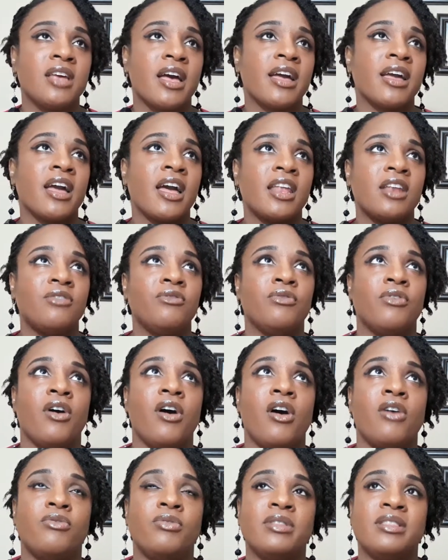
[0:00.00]
I got
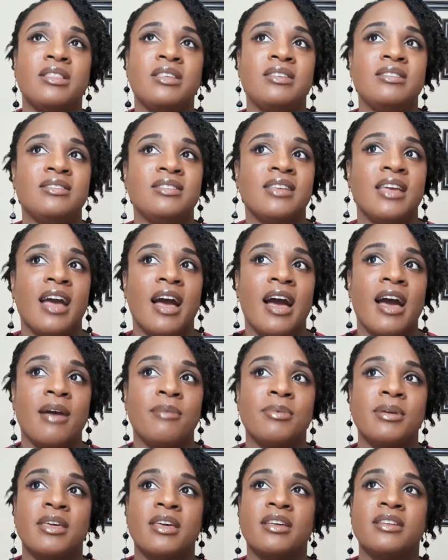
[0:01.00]
involved with this guy
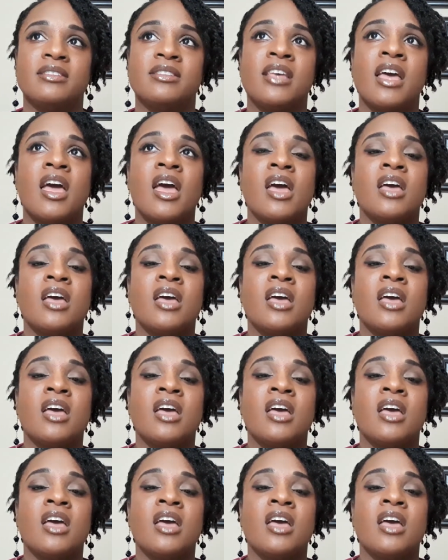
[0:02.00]
because,